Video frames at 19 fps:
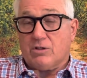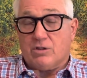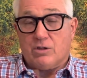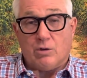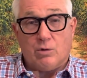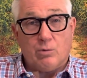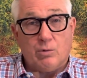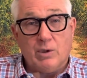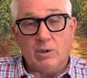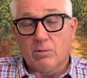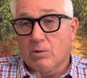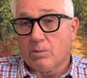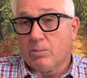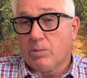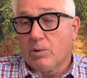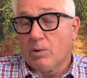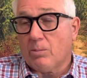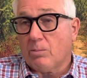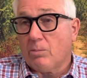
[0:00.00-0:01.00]
So we were
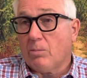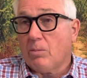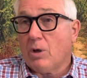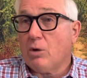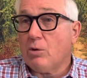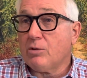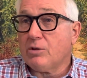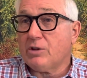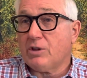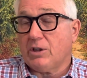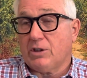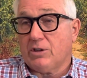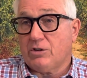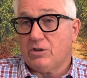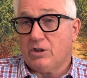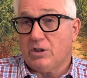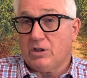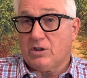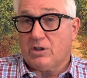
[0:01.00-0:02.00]
promoting
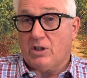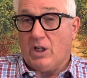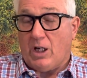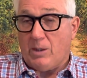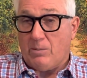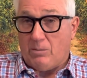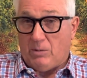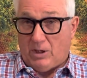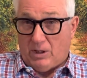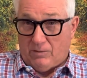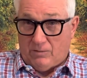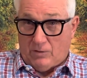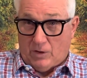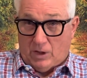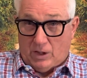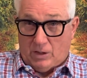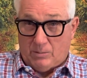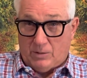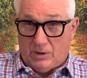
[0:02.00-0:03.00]
genotype by
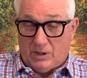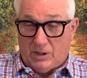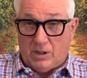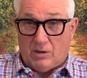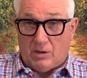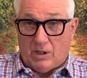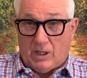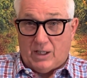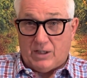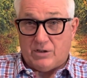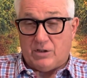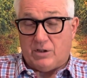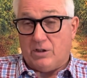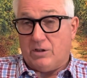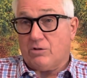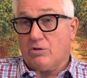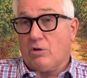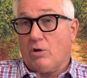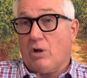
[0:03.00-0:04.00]
environment interaction
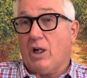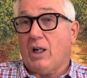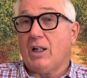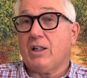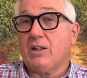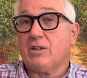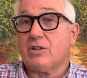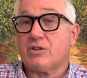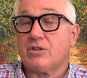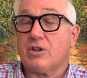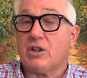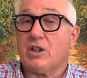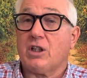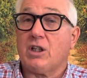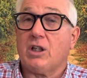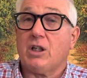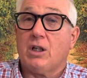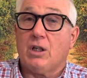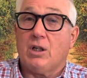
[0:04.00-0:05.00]
and trying to
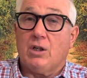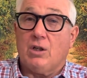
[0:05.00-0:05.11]
see